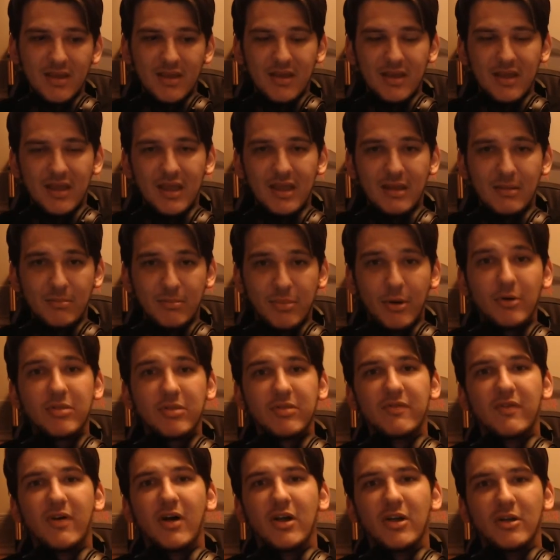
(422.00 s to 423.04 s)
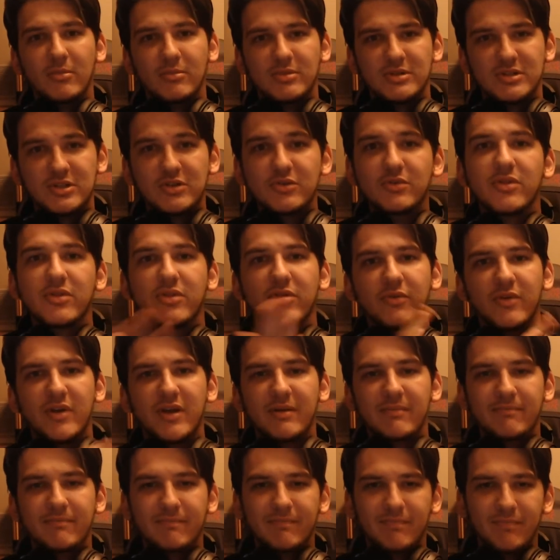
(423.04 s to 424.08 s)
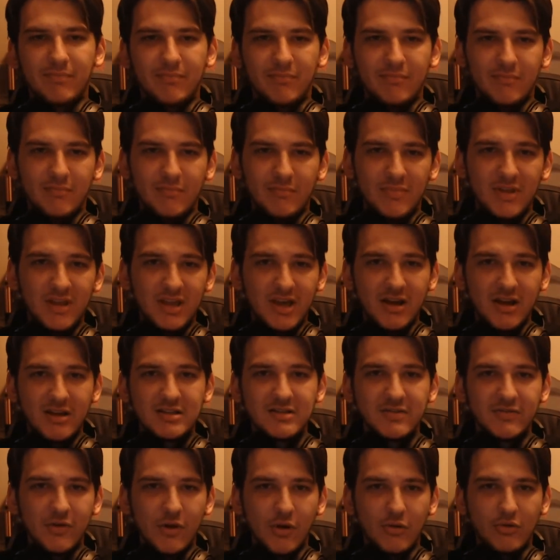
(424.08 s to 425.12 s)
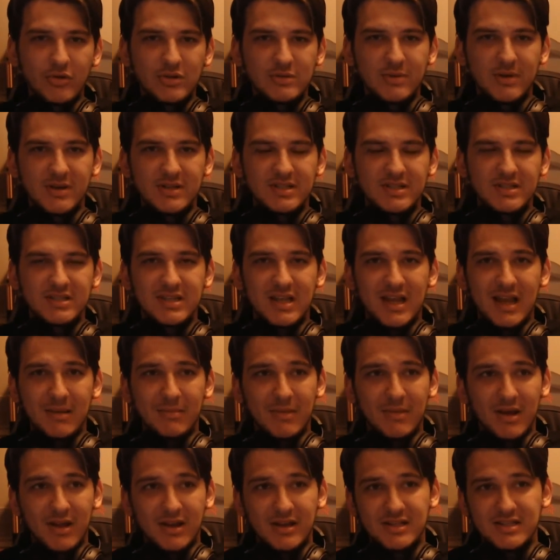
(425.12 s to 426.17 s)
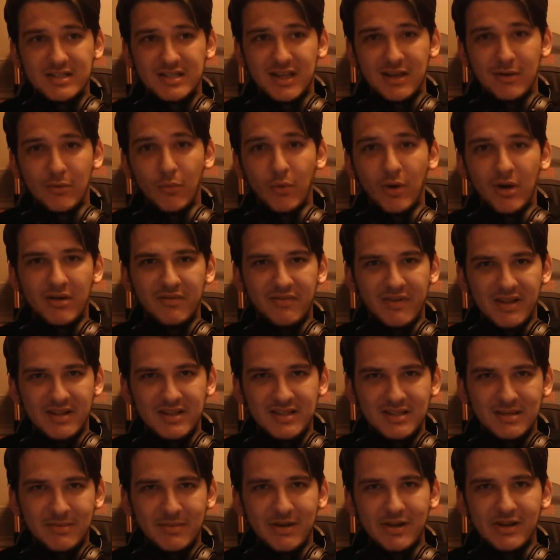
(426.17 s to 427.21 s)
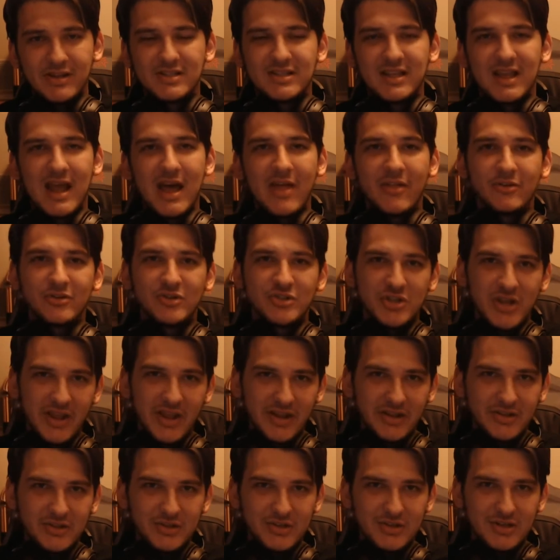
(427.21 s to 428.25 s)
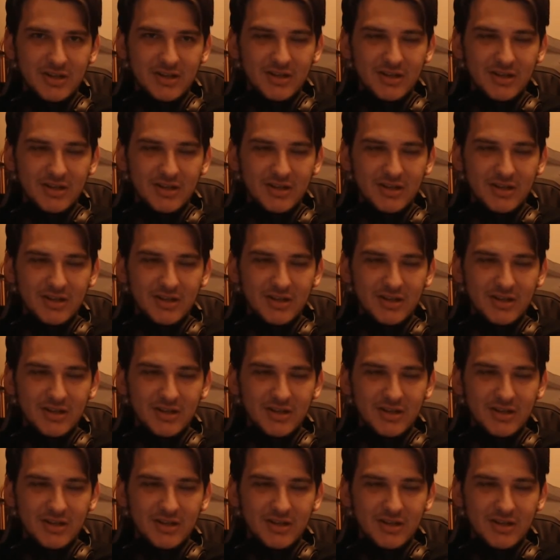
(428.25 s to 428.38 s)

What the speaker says: in both Volumes 2 and 3 because of Goku's presence. I am not going to say what events, I'm not going to say how they're changed.